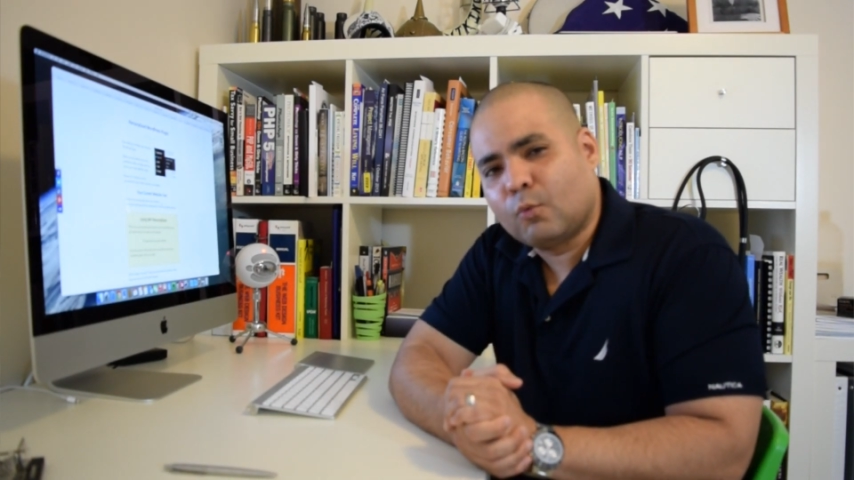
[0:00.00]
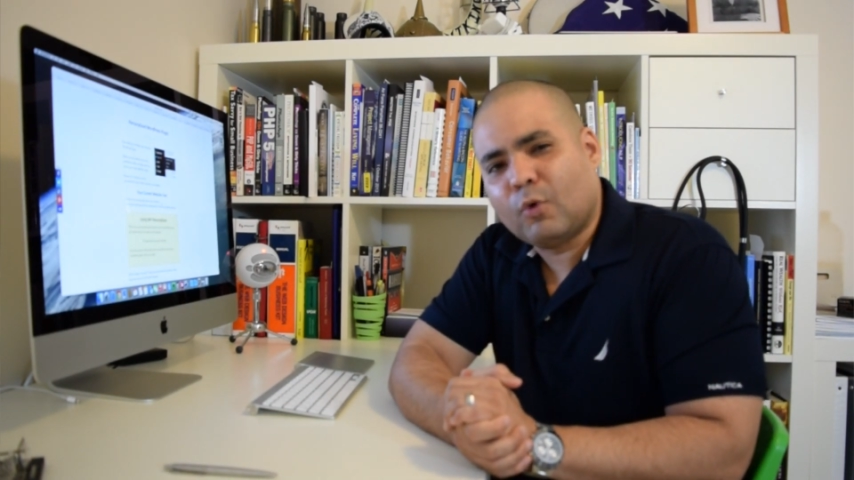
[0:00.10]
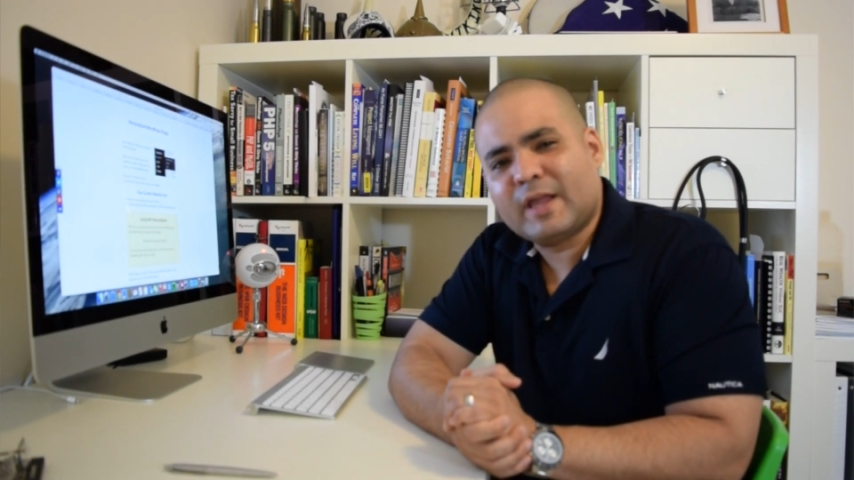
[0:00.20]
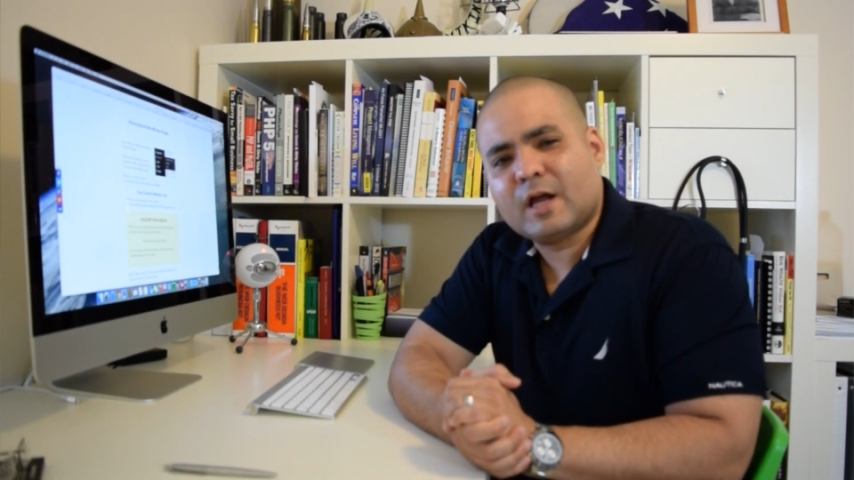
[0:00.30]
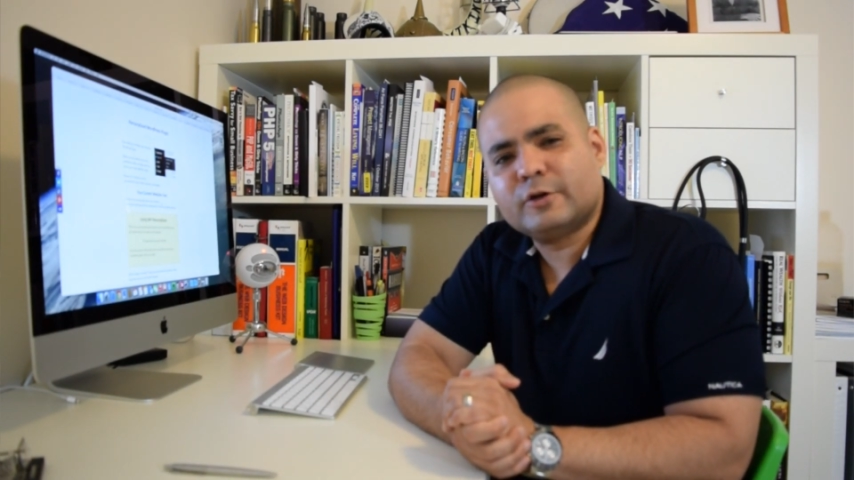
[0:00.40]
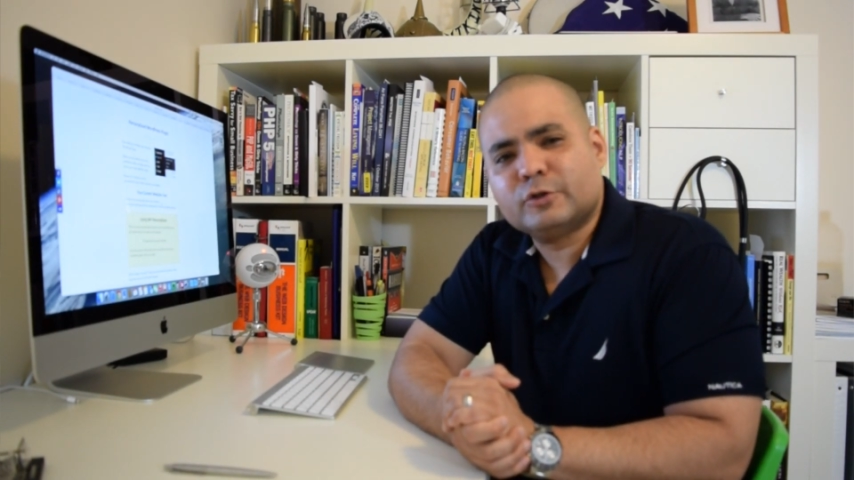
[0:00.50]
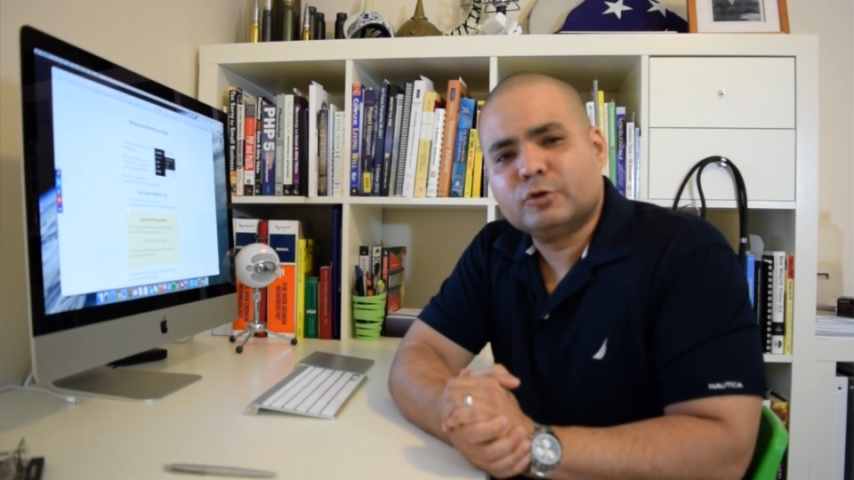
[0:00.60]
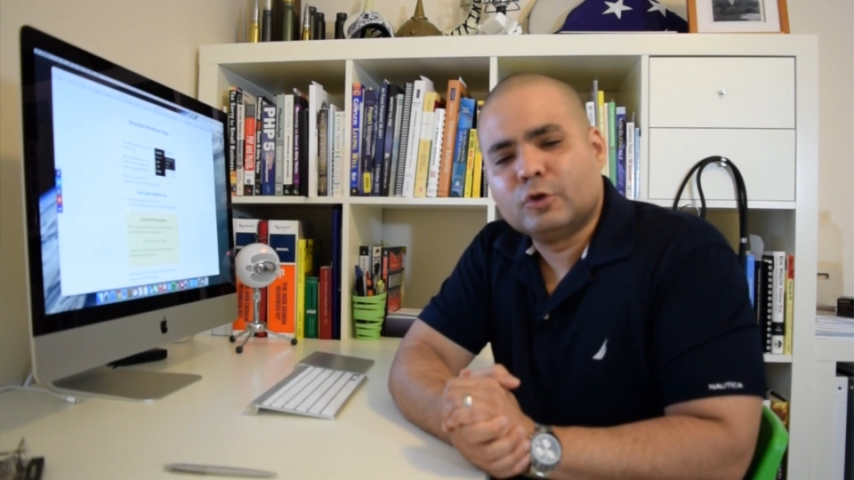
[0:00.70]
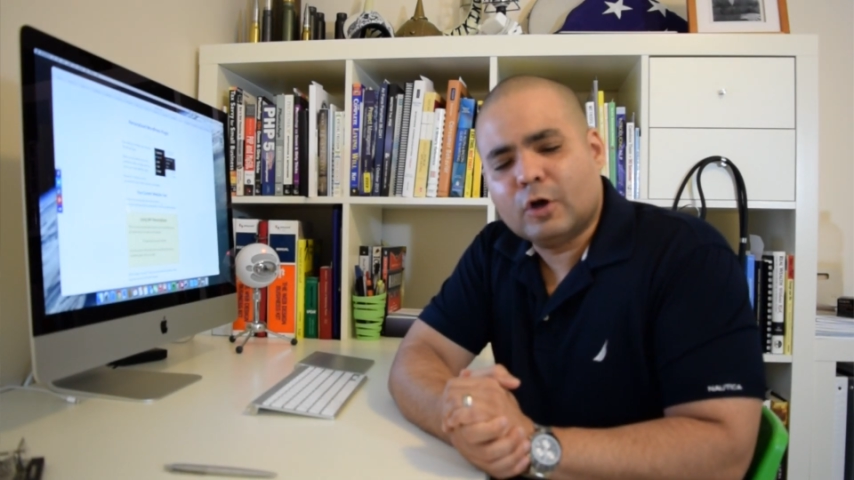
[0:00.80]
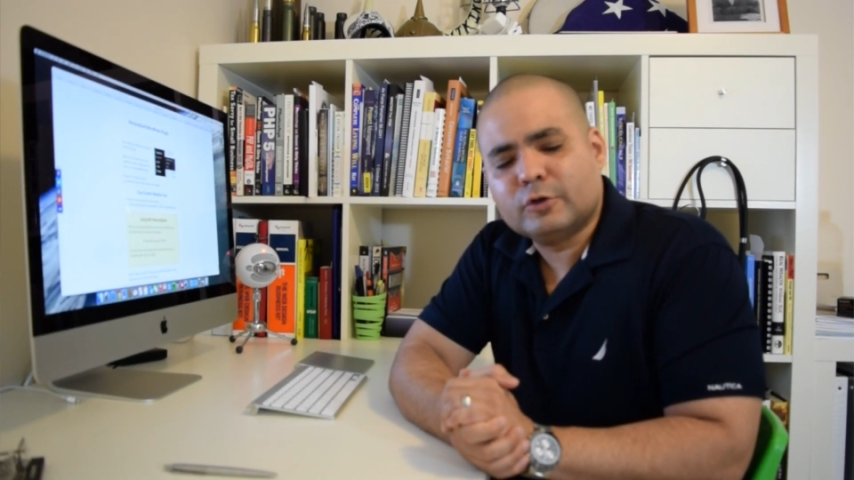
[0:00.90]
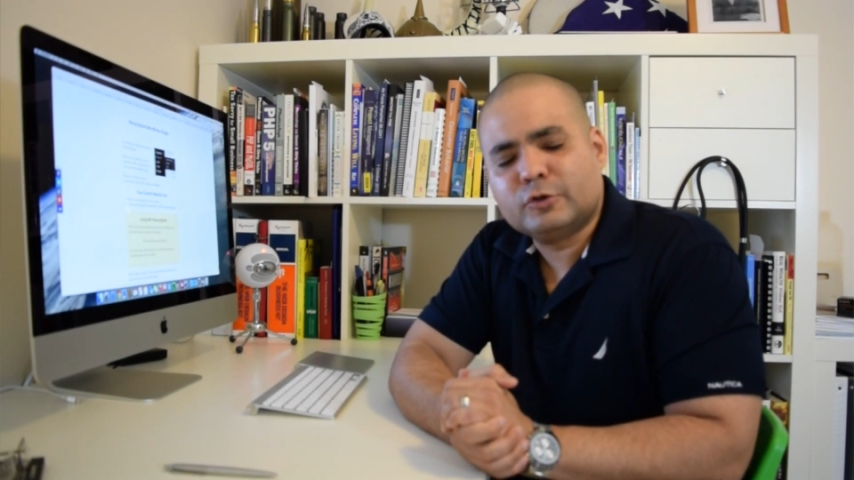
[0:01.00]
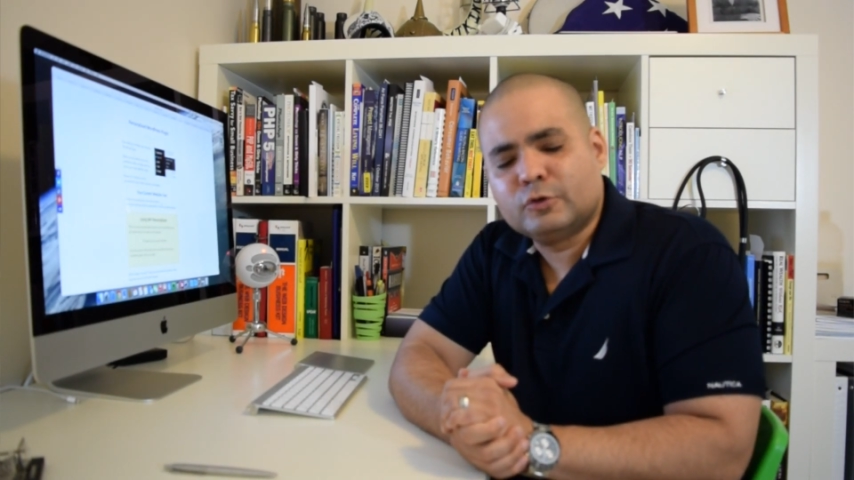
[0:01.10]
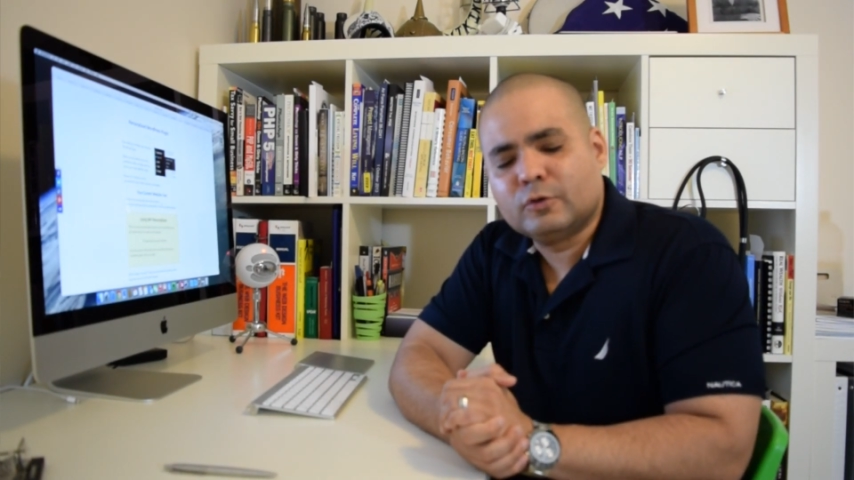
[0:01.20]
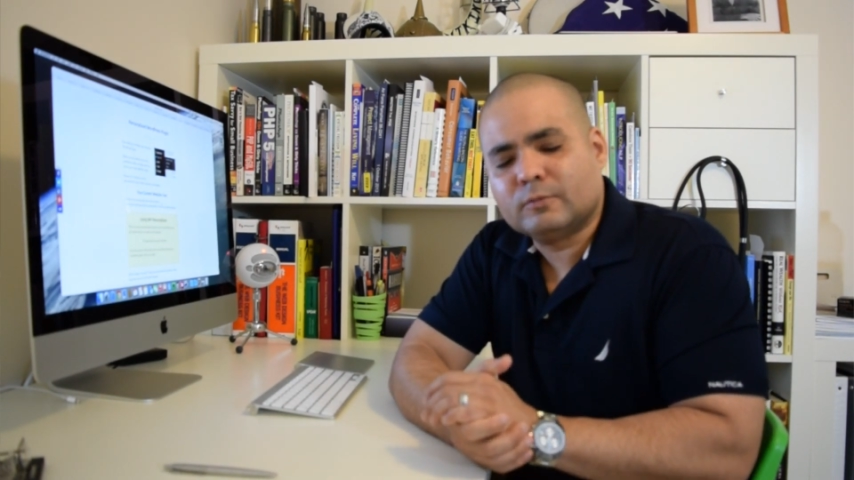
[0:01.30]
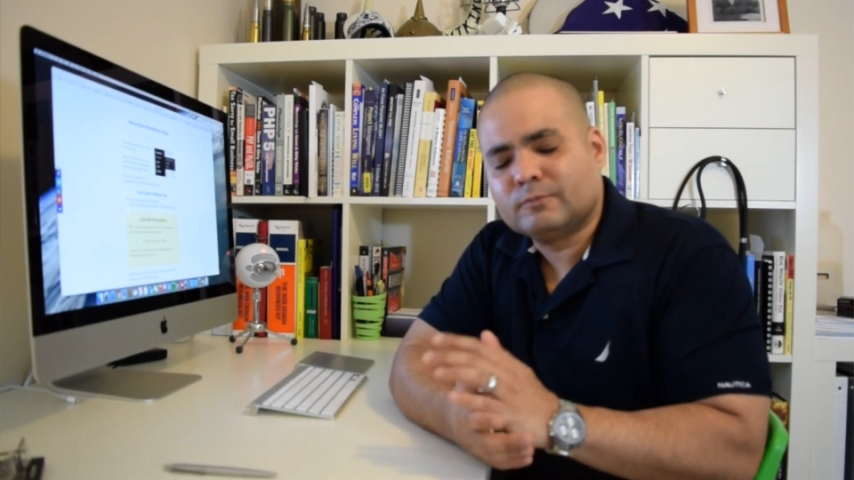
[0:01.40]
why are not
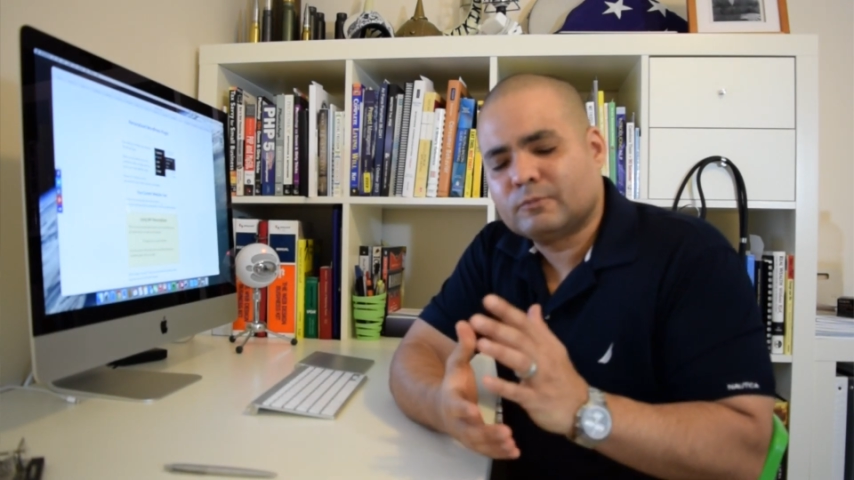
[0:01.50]
you